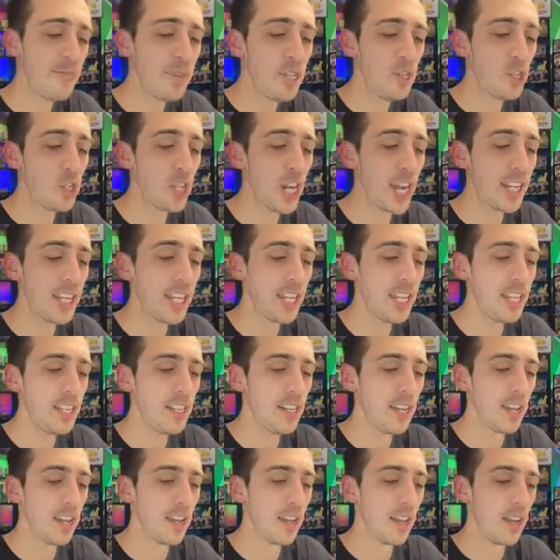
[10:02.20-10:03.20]
been
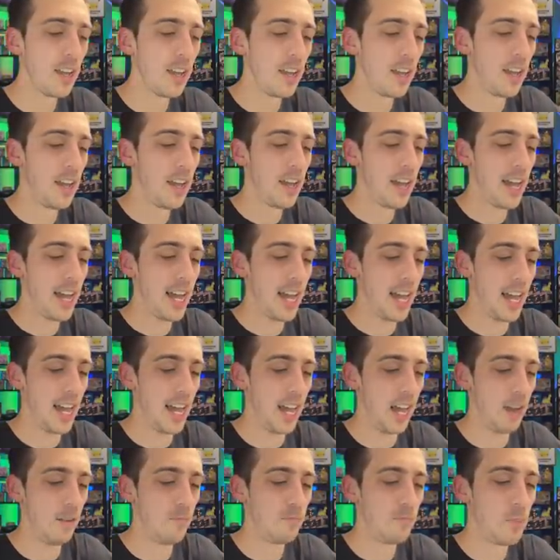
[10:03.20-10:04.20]
checking
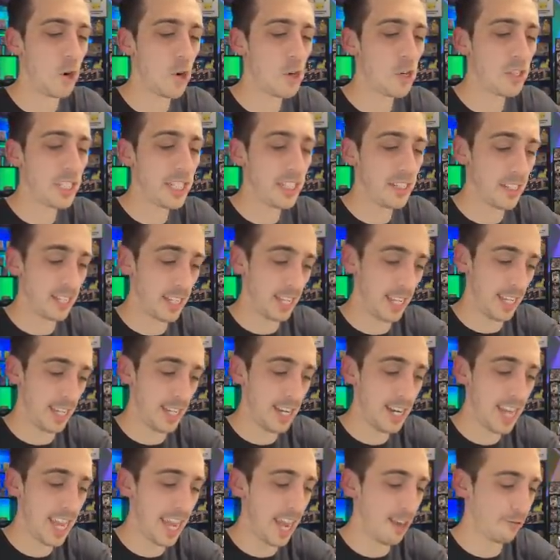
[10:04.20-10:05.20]

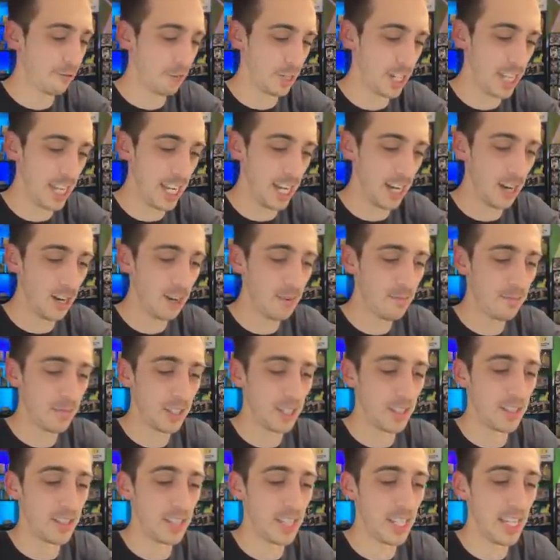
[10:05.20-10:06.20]
Burlington every year
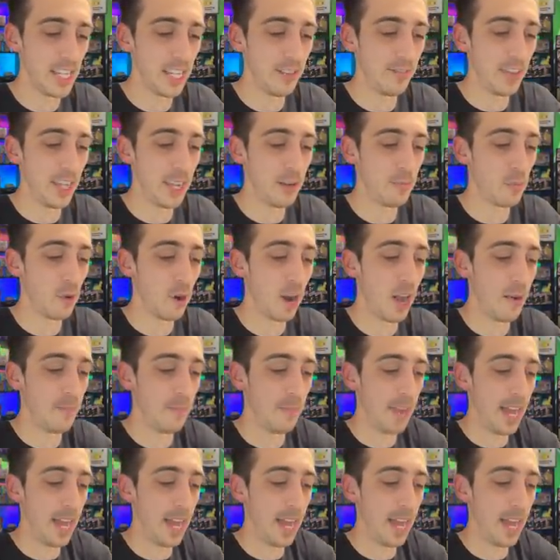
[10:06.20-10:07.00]
to see if they brought